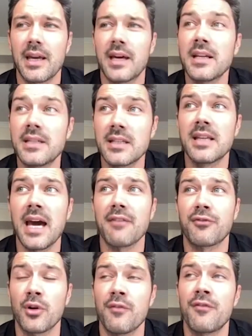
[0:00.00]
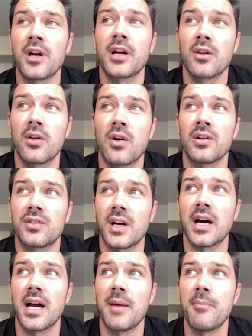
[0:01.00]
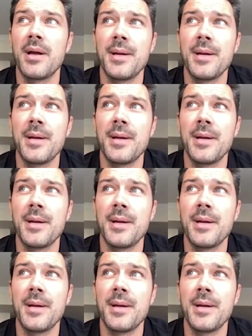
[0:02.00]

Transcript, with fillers: And I did that for a very long time,